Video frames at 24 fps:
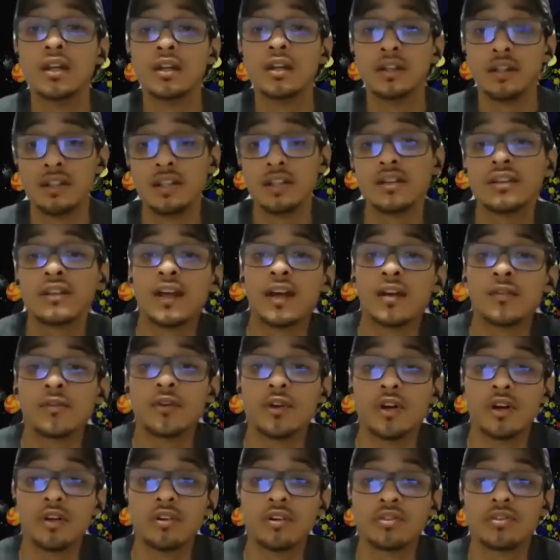get that
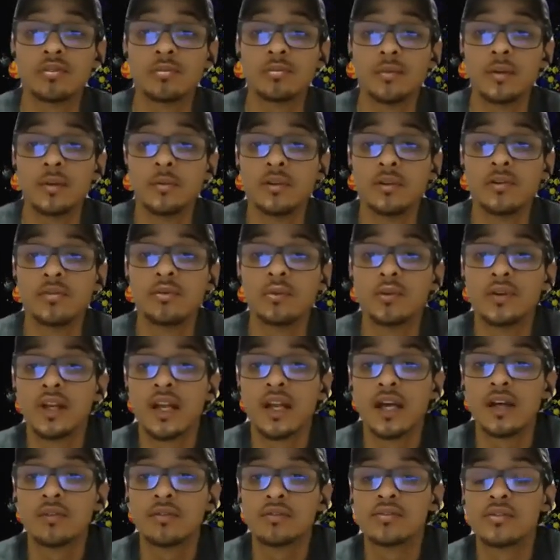for us. Maybe if we could
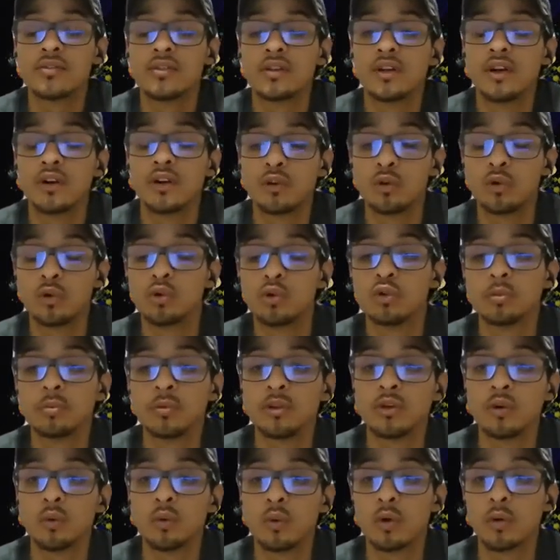have, Google
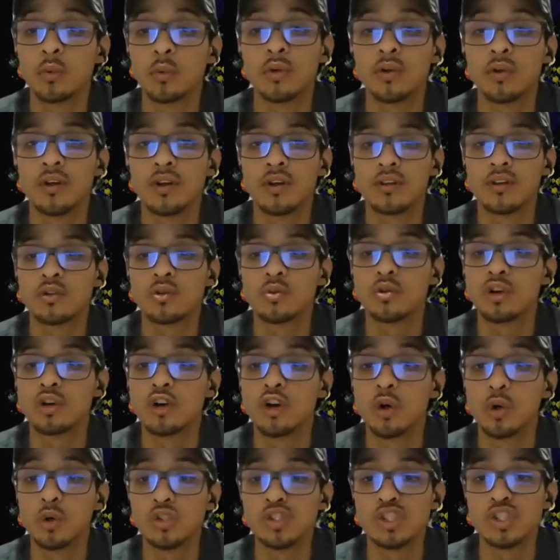Speaker work through a
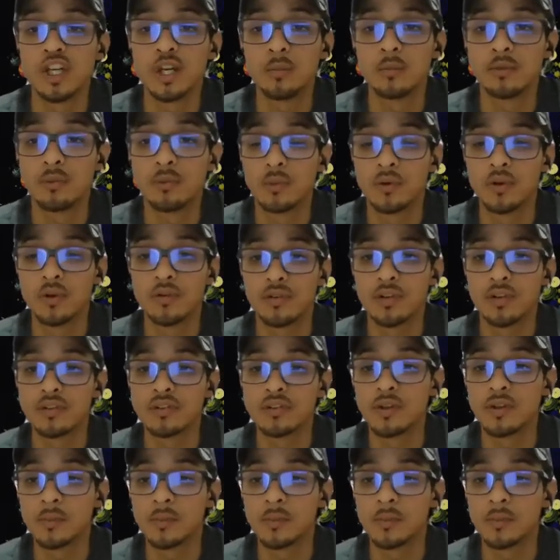code jam with one of us.